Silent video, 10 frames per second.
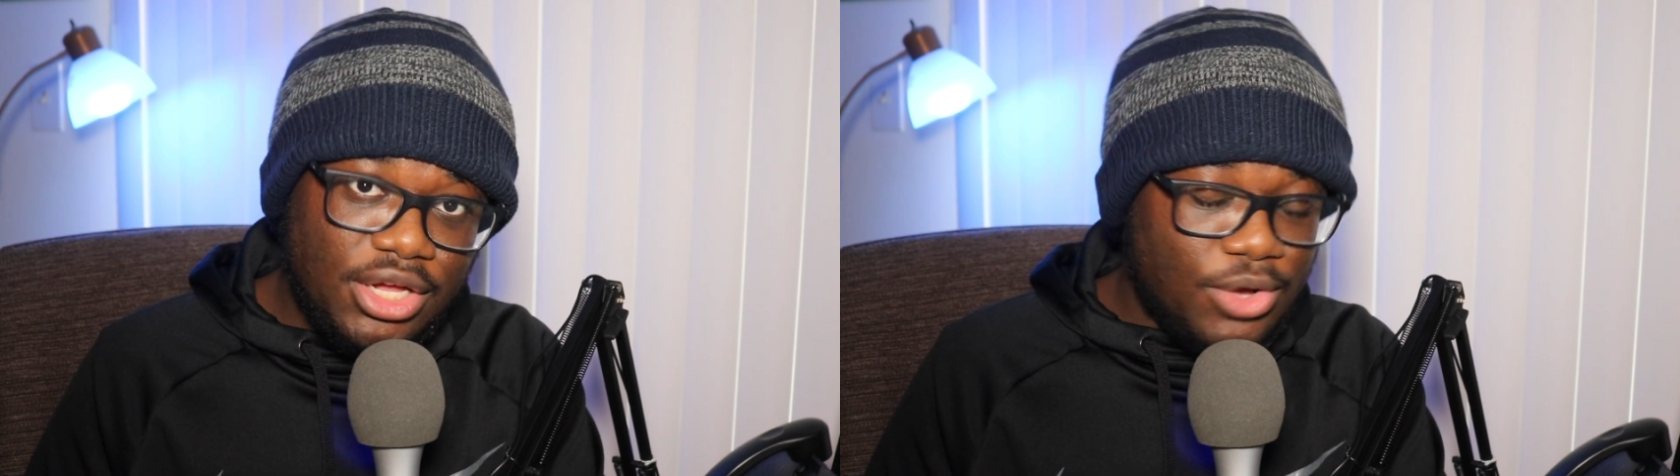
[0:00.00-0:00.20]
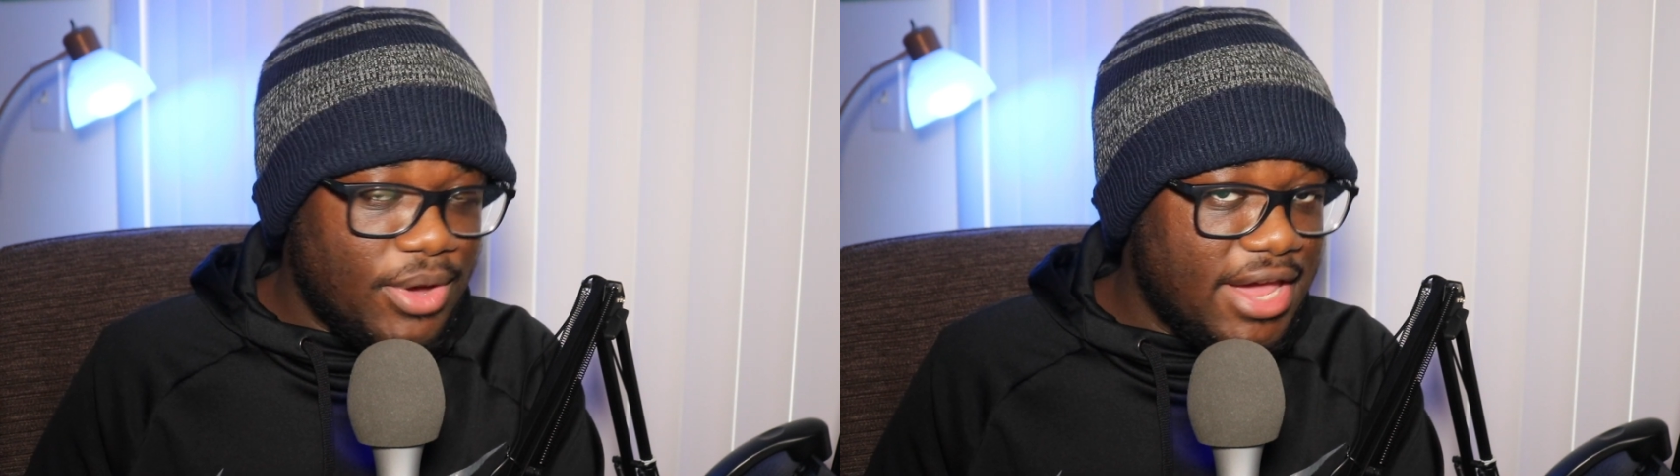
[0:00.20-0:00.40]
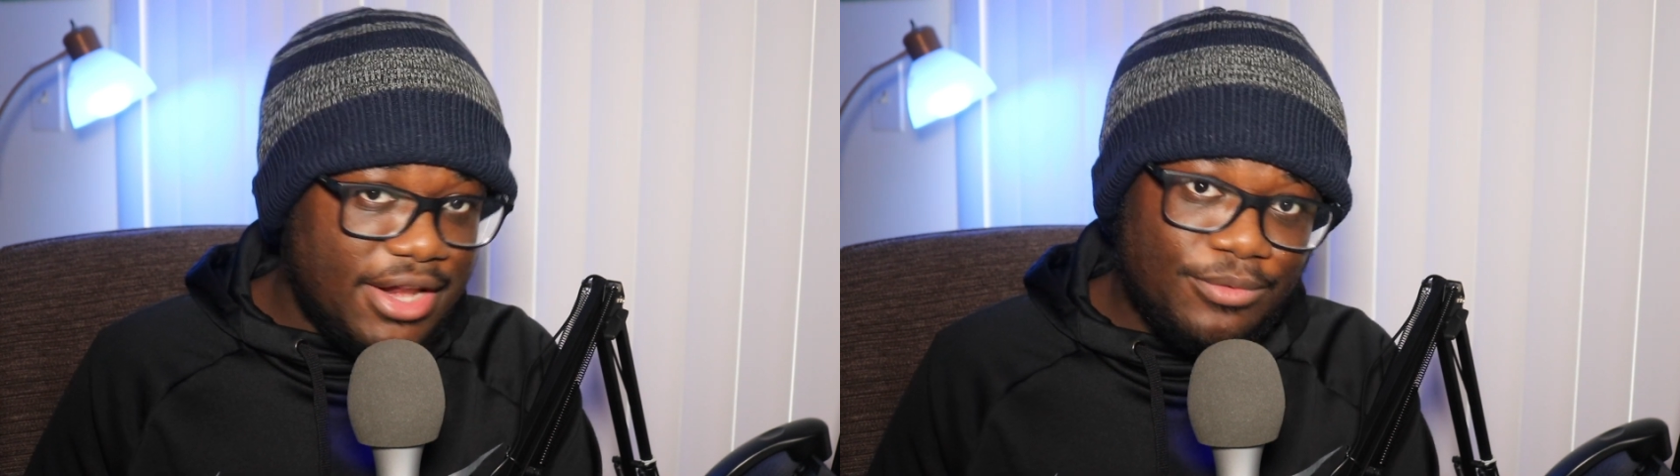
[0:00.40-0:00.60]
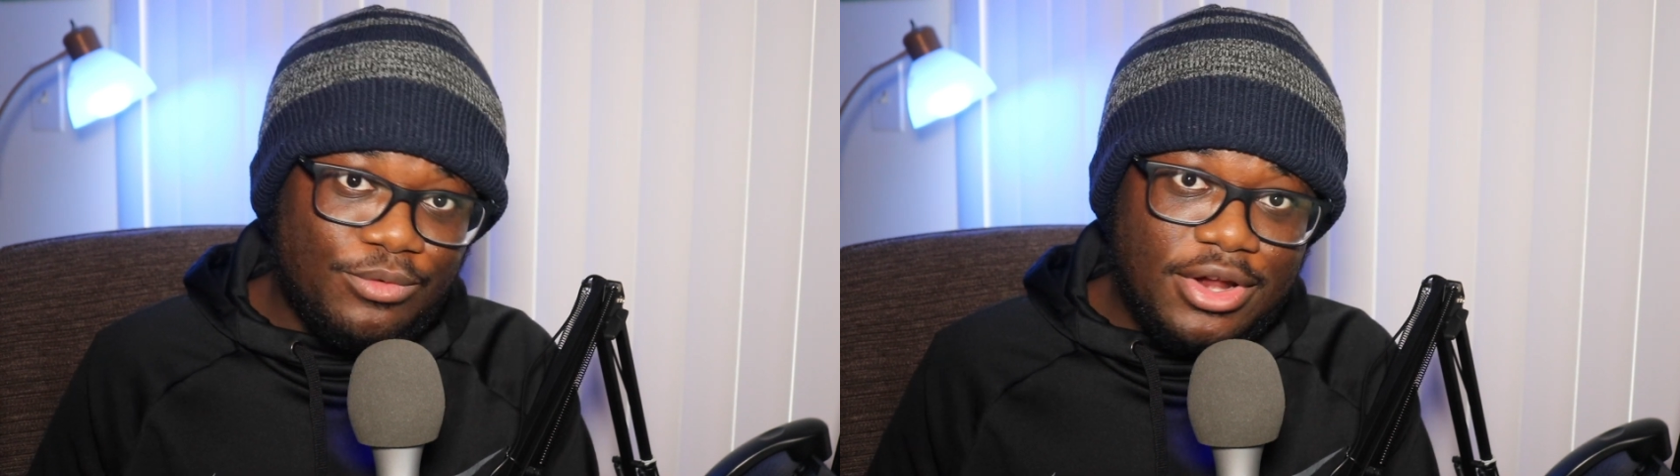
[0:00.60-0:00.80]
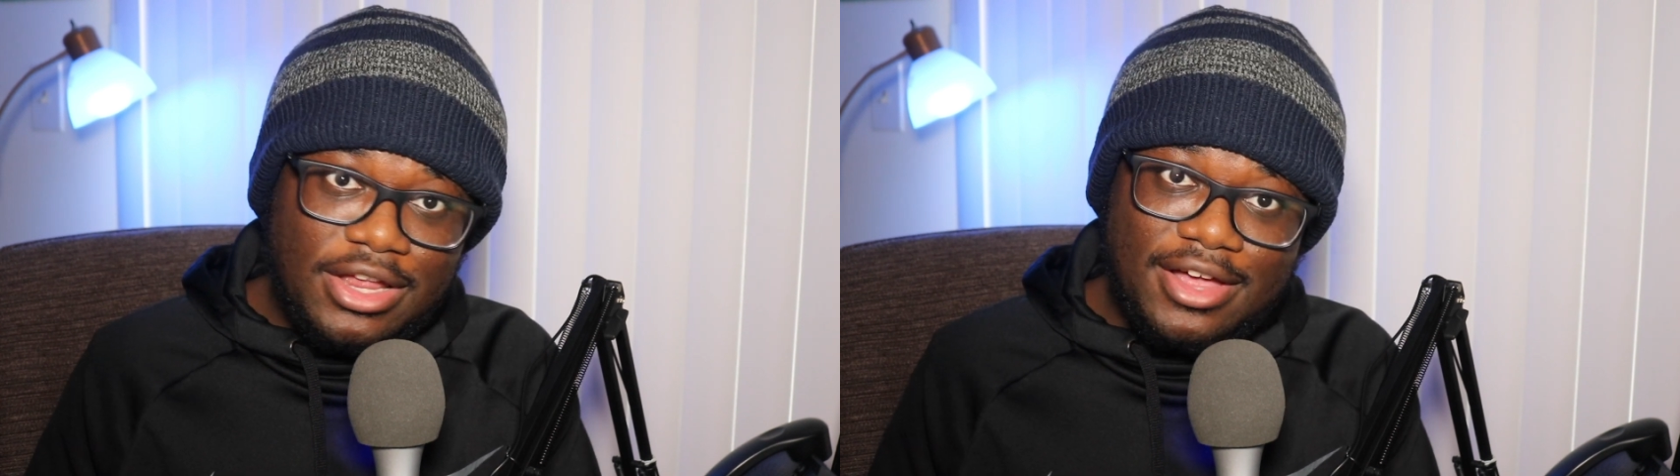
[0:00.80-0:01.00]
go ahead and
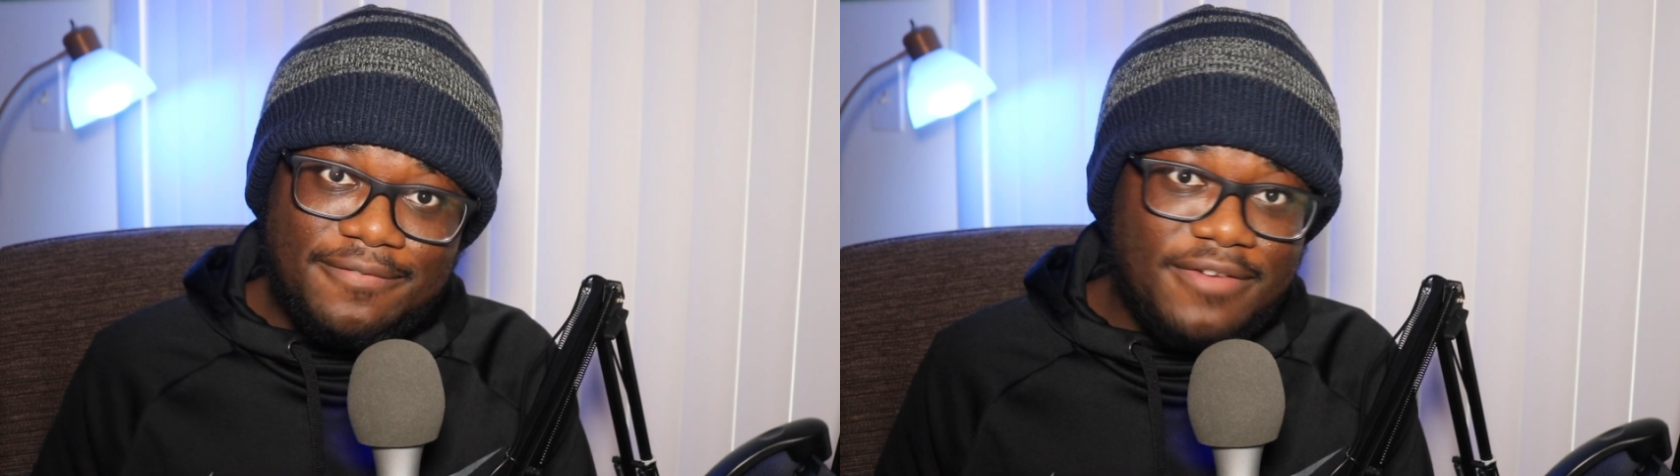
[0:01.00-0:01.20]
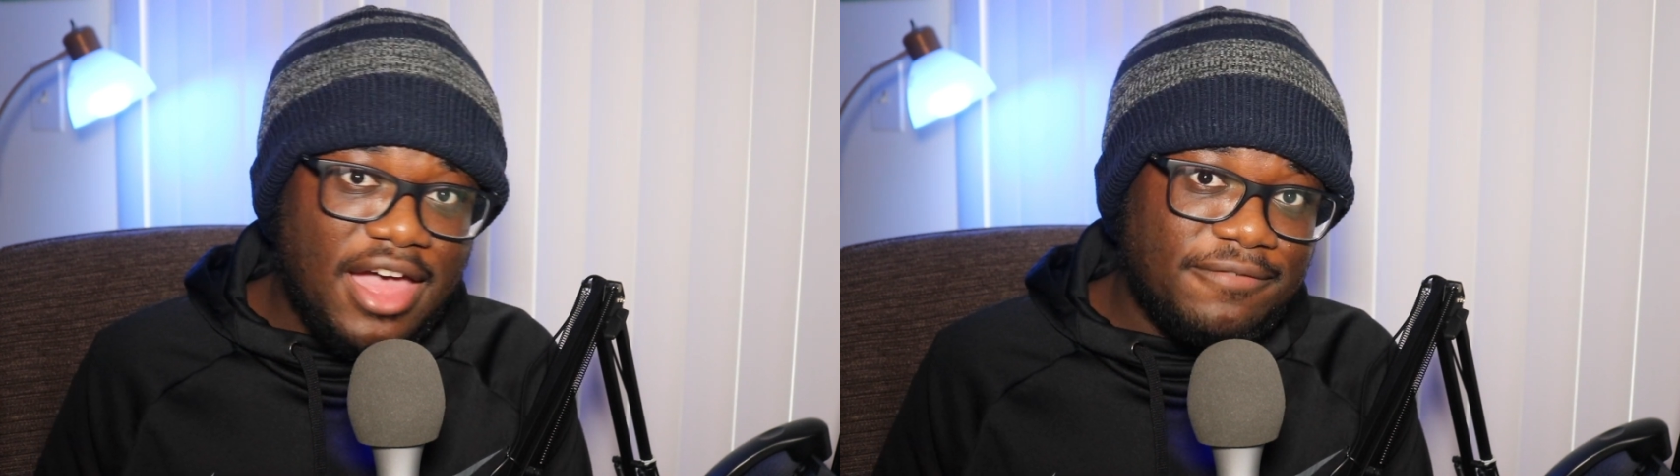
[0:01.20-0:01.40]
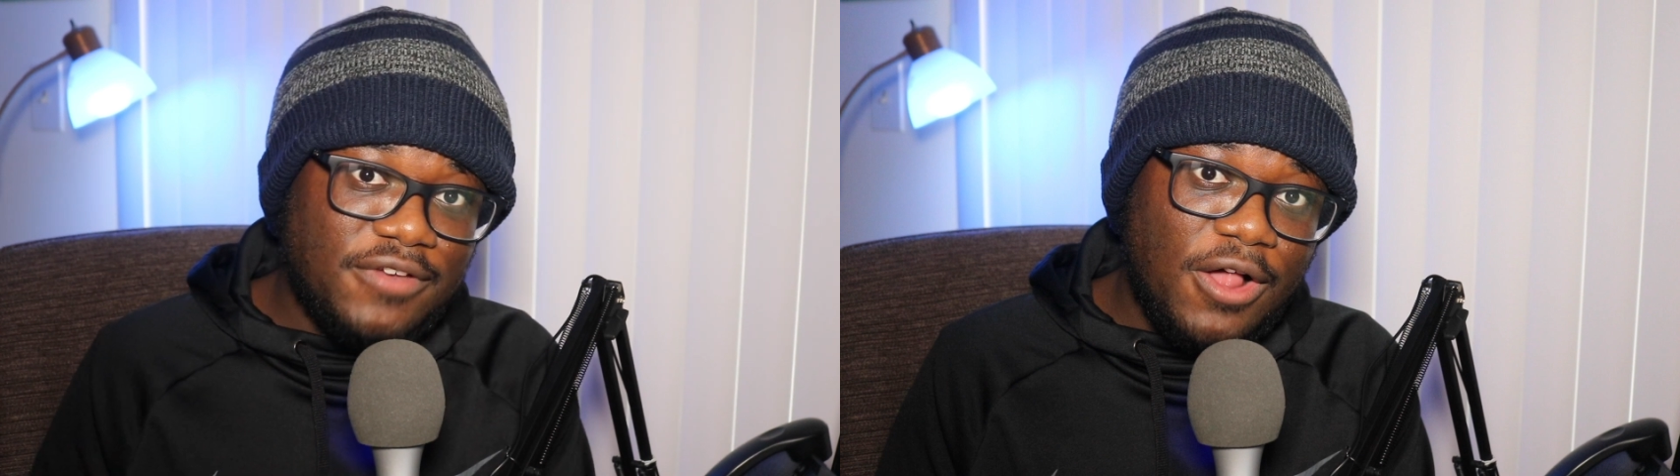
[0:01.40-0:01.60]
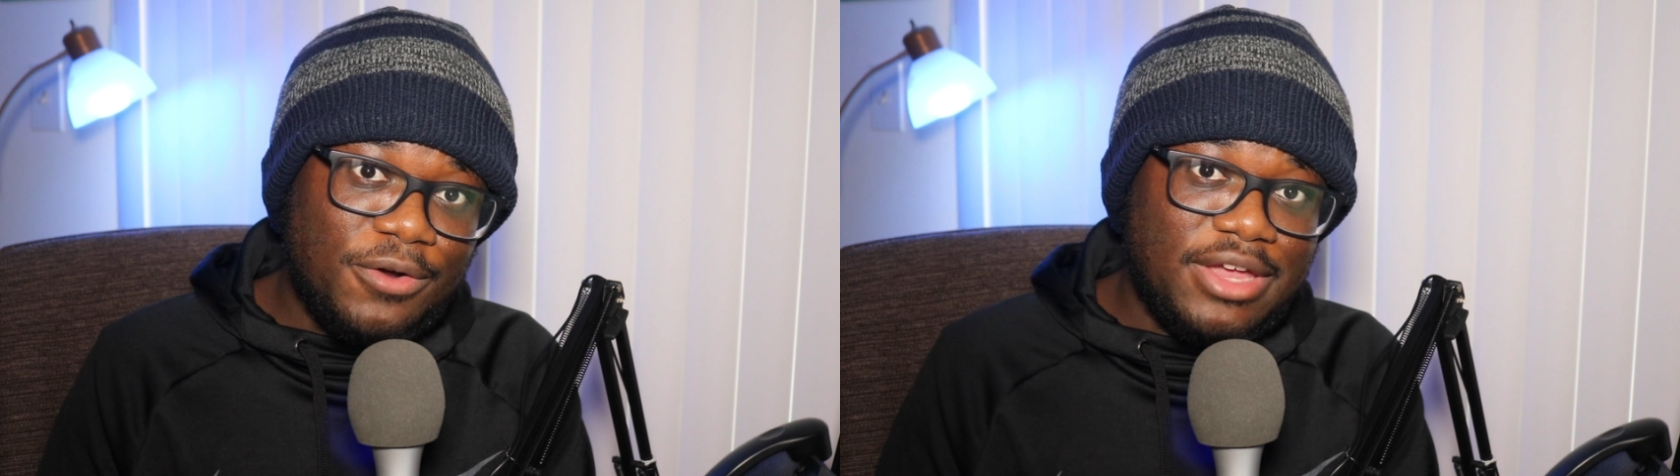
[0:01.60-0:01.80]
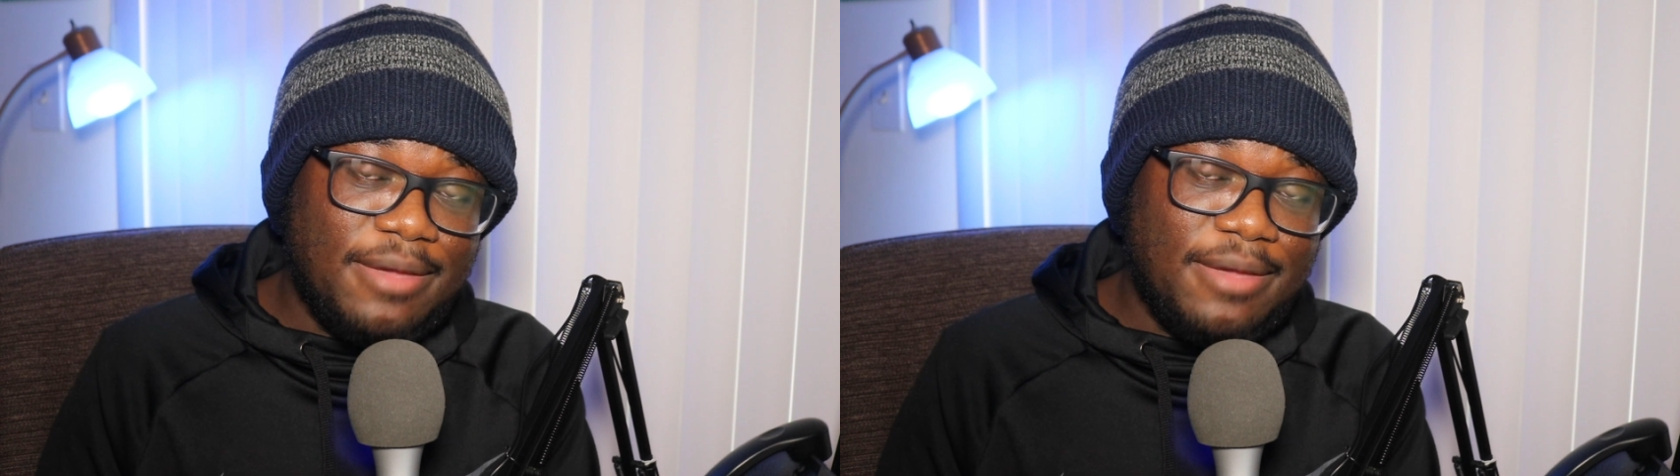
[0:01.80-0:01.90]
run like a $5